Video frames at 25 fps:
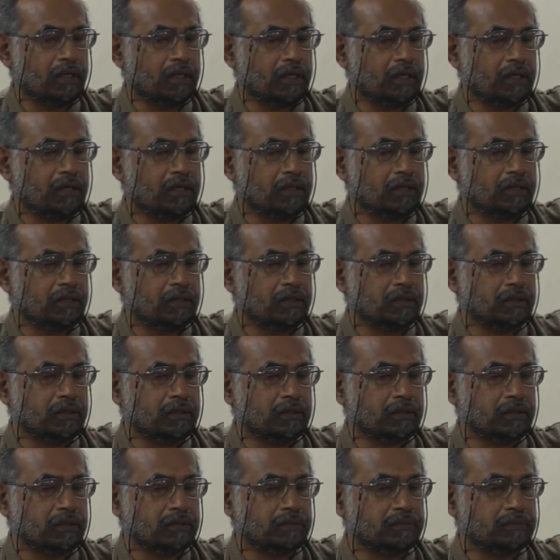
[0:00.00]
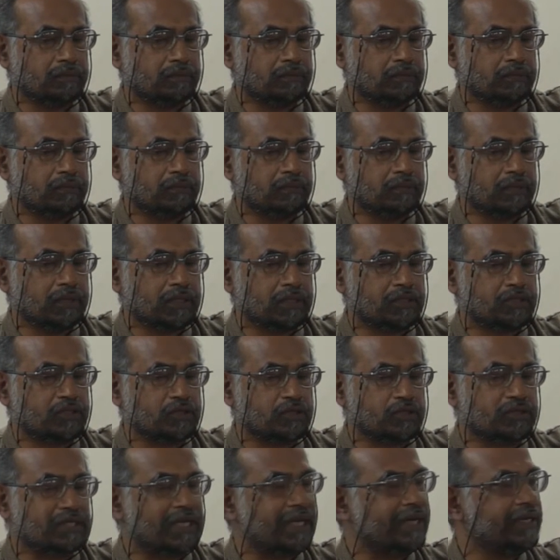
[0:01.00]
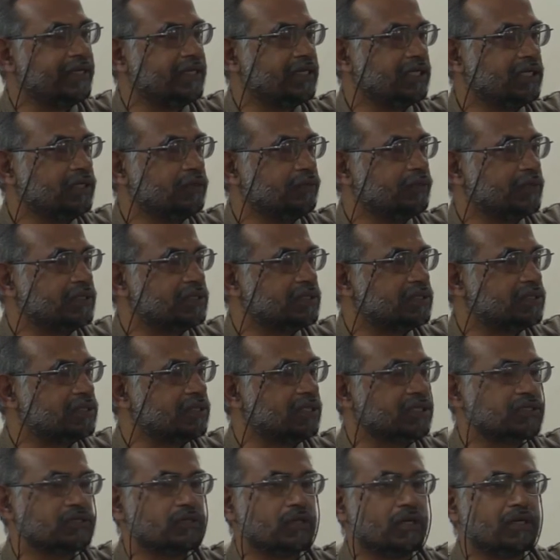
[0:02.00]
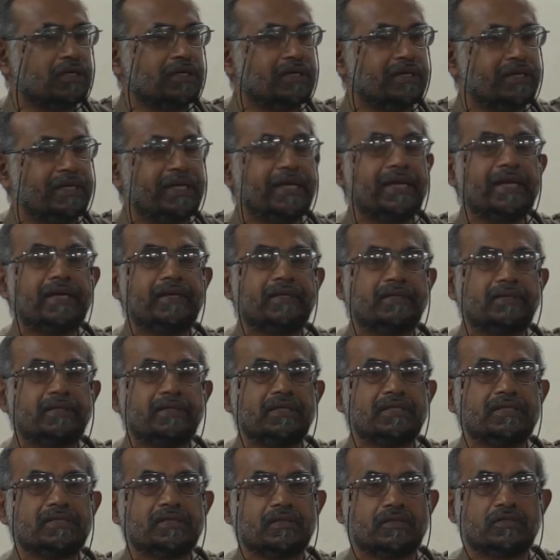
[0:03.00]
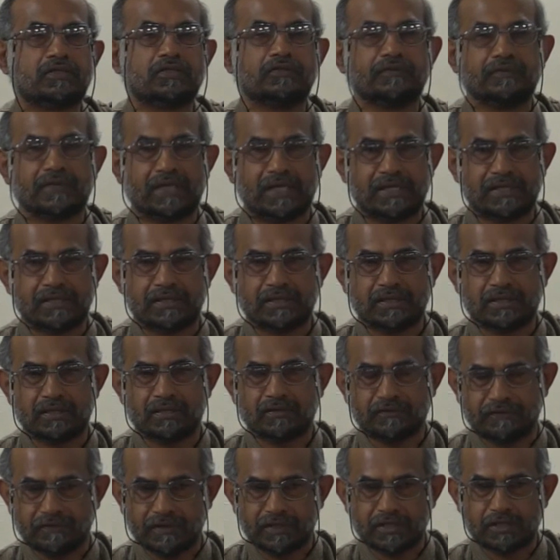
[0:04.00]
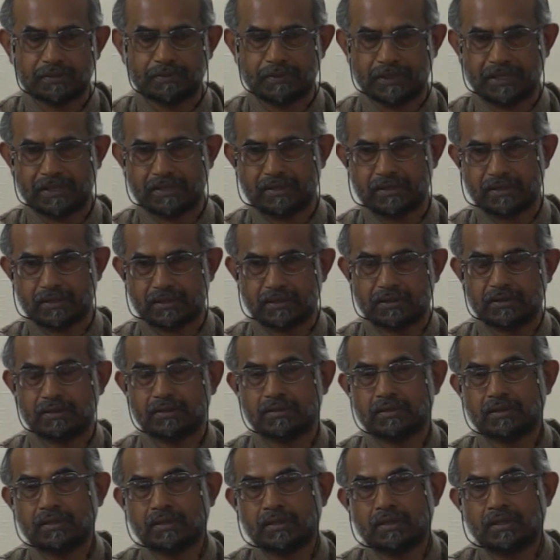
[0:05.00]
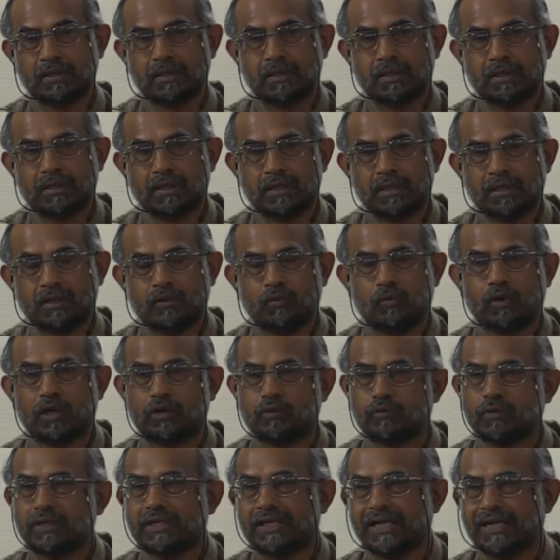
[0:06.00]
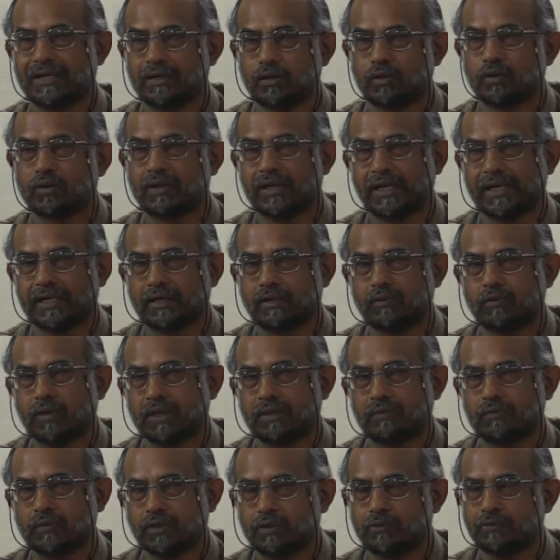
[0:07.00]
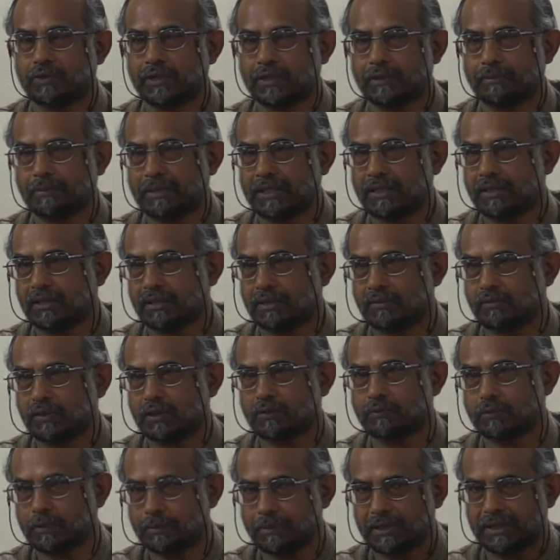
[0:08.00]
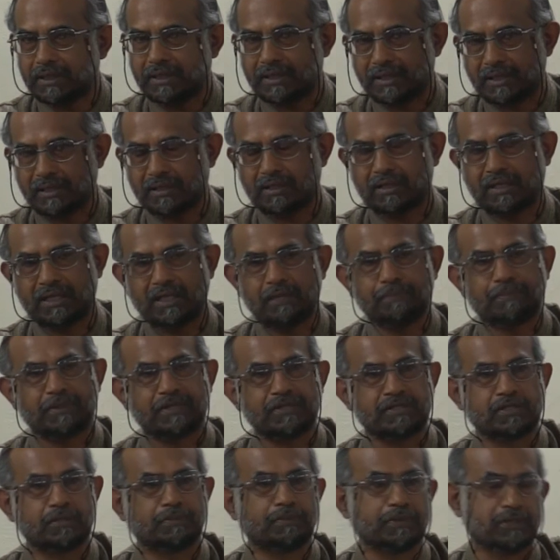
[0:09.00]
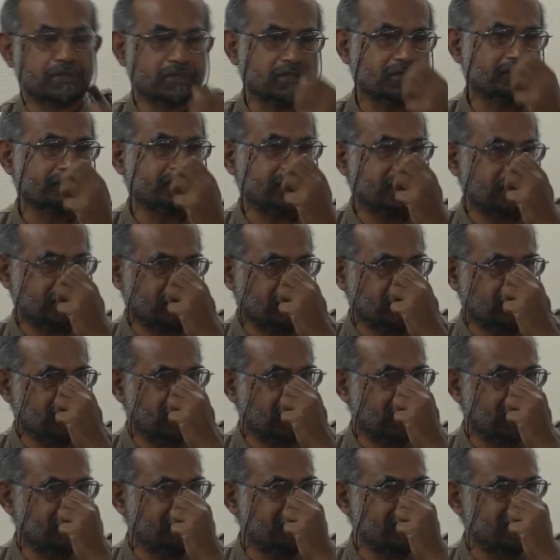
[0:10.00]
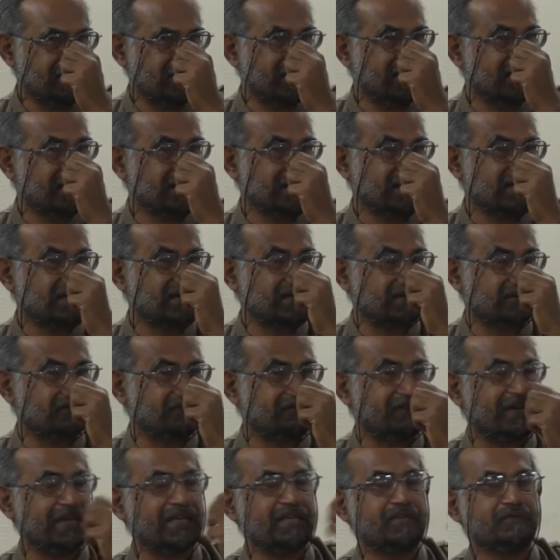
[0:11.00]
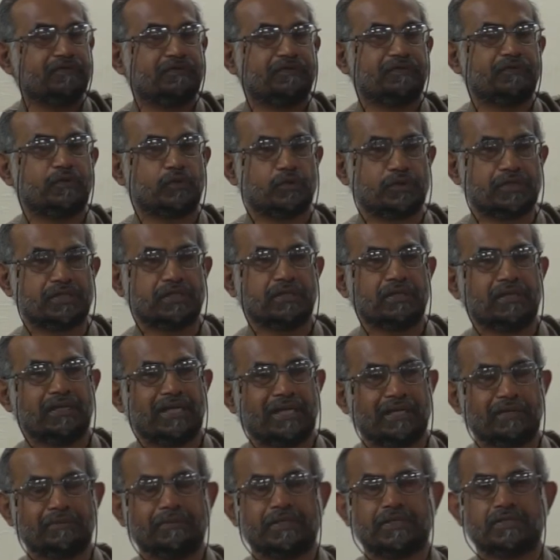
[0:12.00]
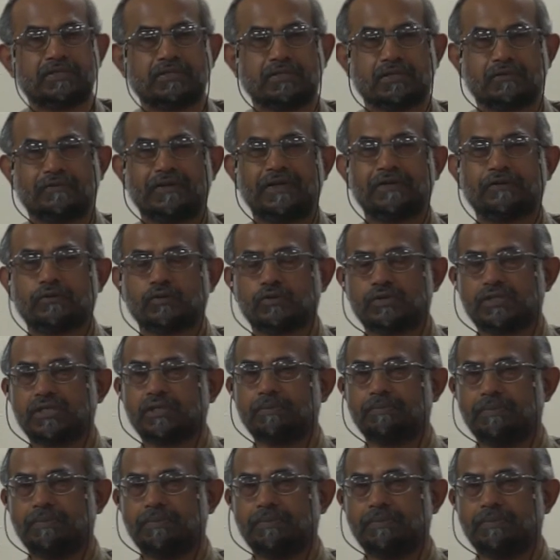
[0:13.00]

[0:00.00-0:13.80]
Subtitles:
a society which does not create these sorts of crises in the first place, what would that look like? What would it be? What would be the key principles of that? And we say that there are five crucial elements or five crucial